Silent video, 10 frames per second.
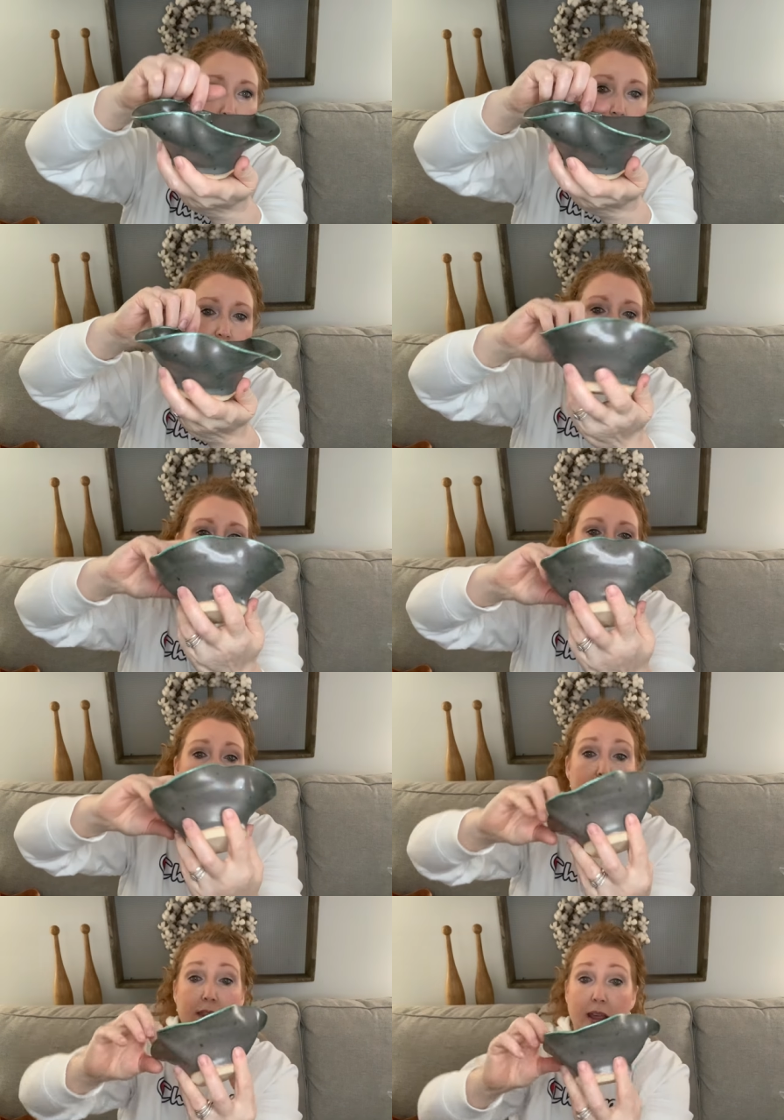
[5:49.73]
it
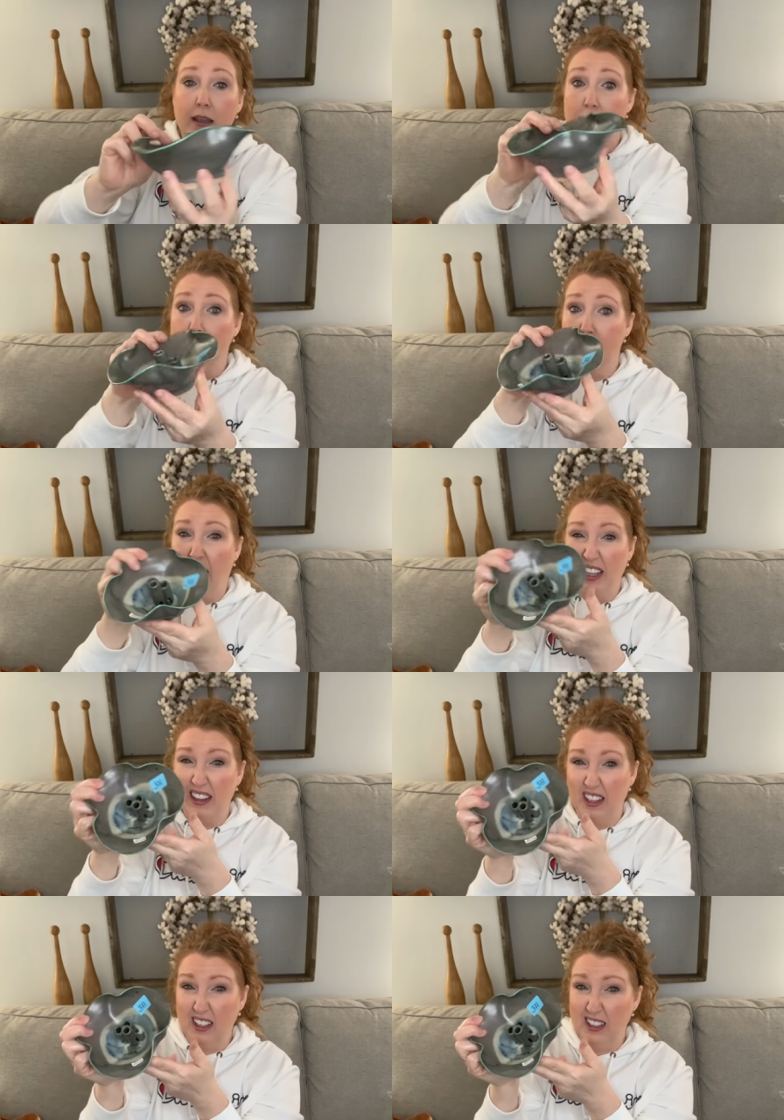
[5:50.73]
i think i
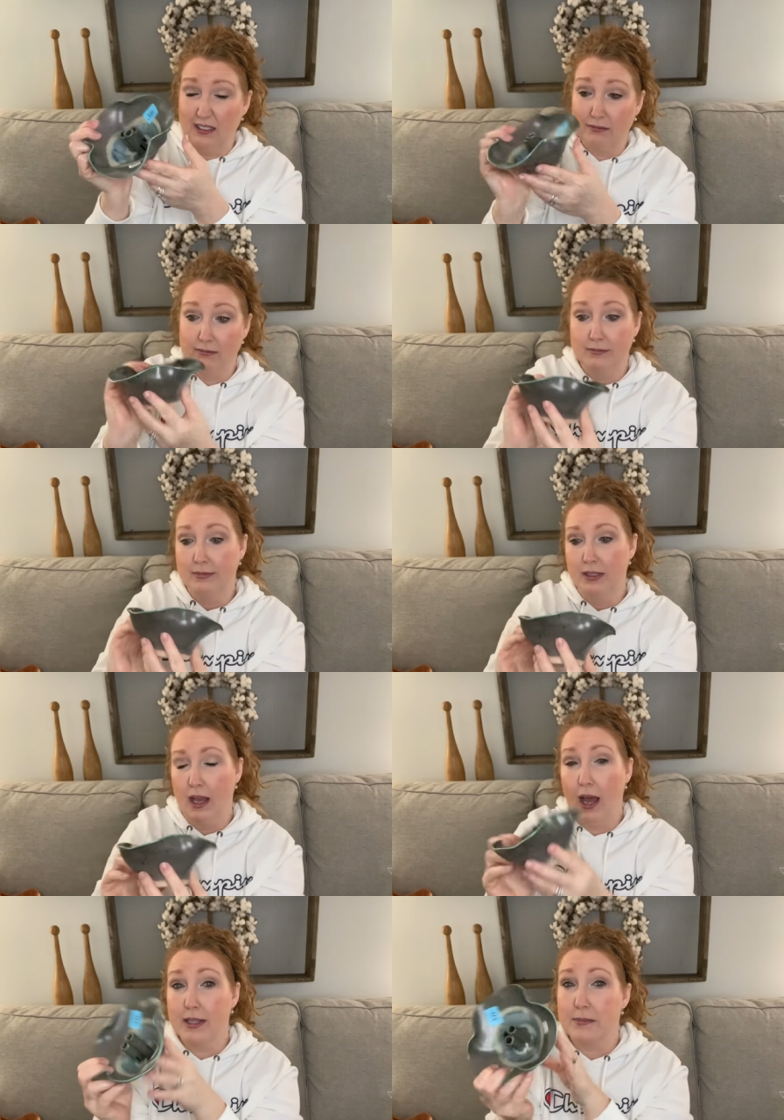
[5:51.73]
think
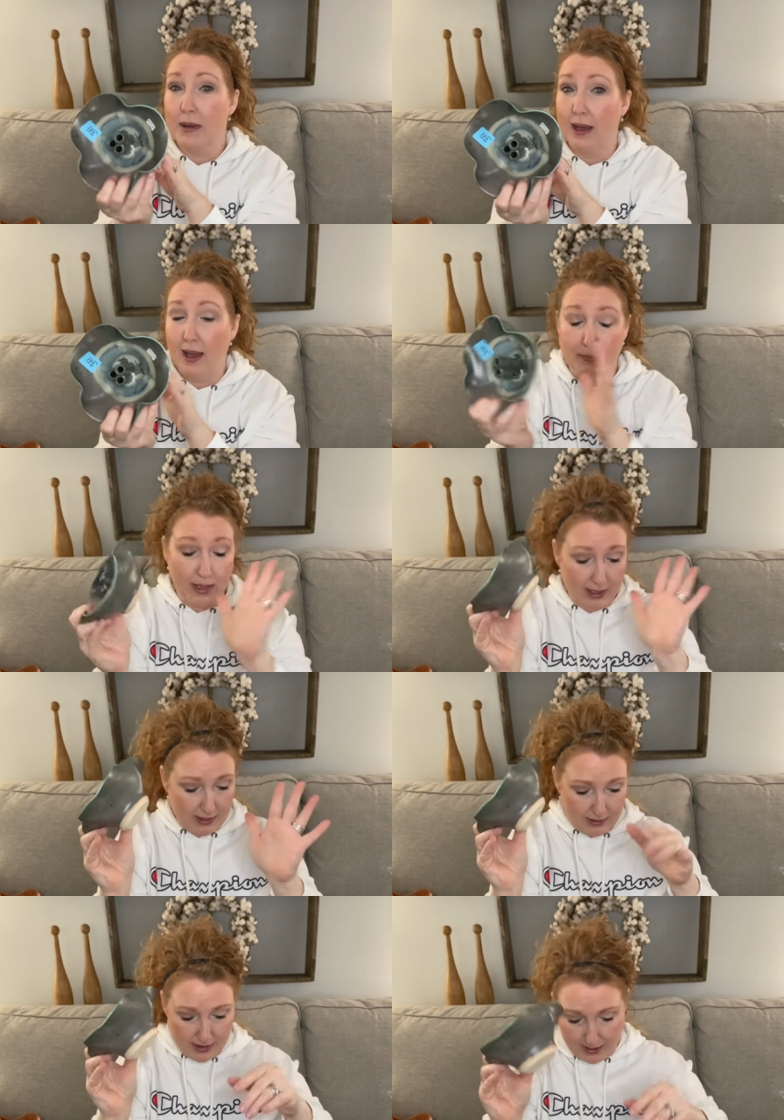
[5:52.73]
that's my i'm
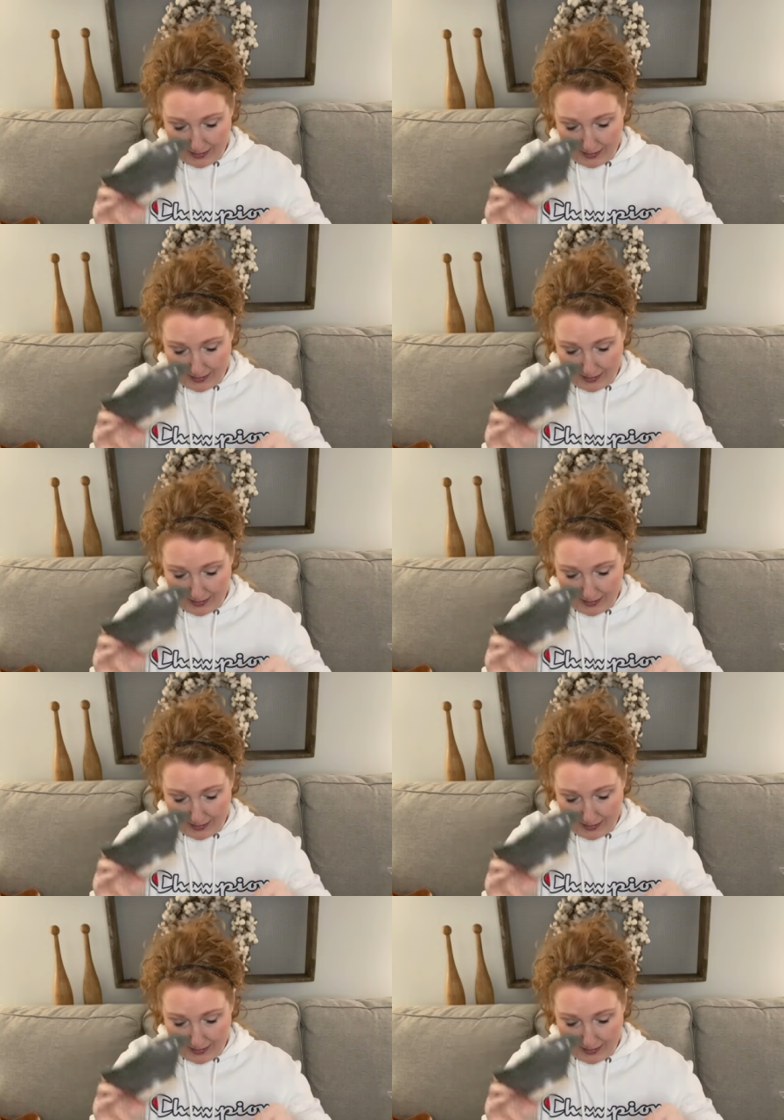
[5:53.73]
guessing i'm